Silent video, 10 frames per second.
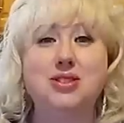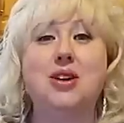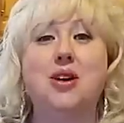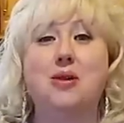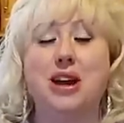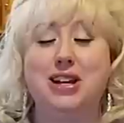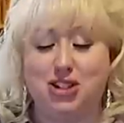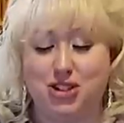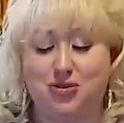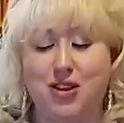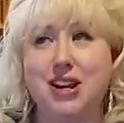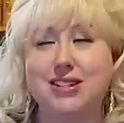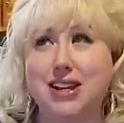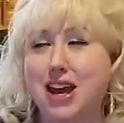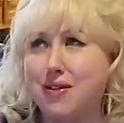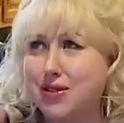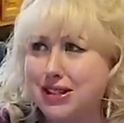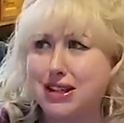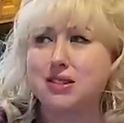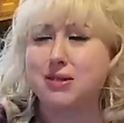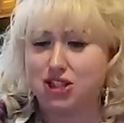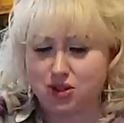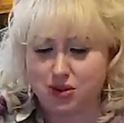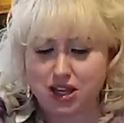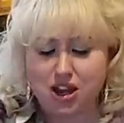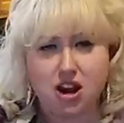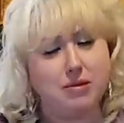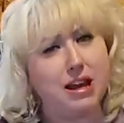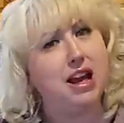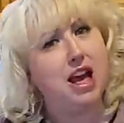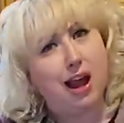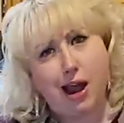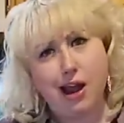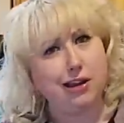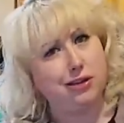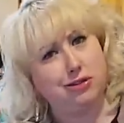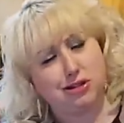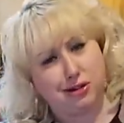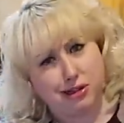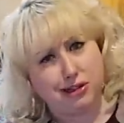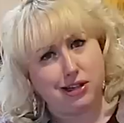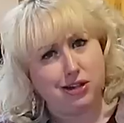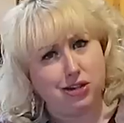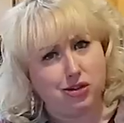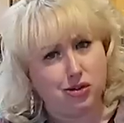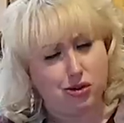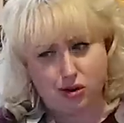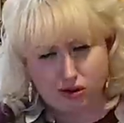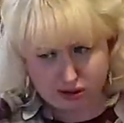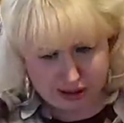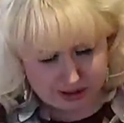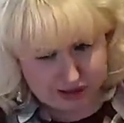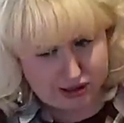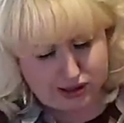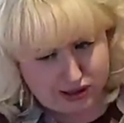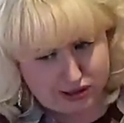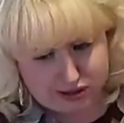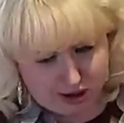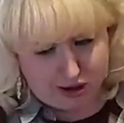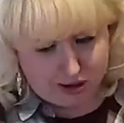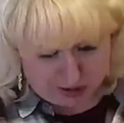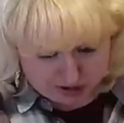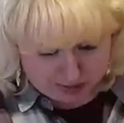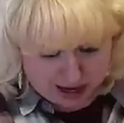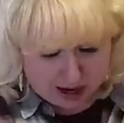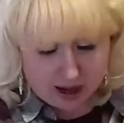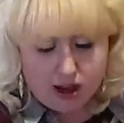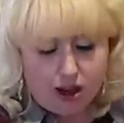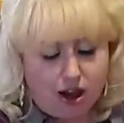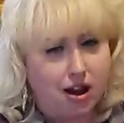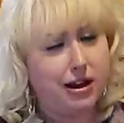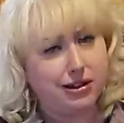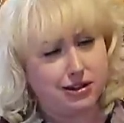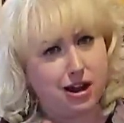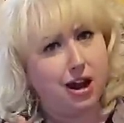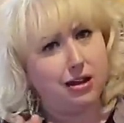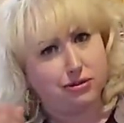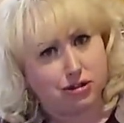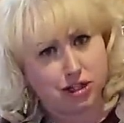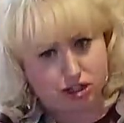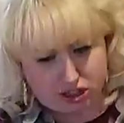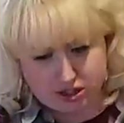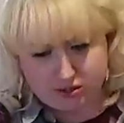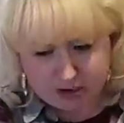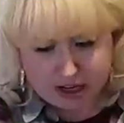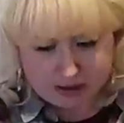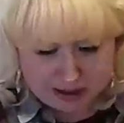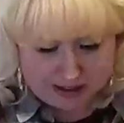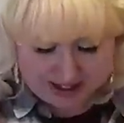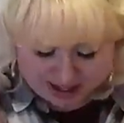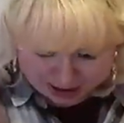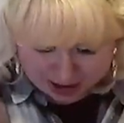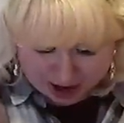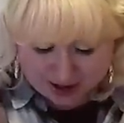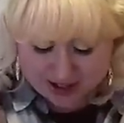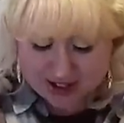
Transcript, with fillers: So it's just funny. It's like every six months to a year, I'm like, I used to listen to Jewel. Listen to this song with me. Uh, it's not Christian, but listen to this song.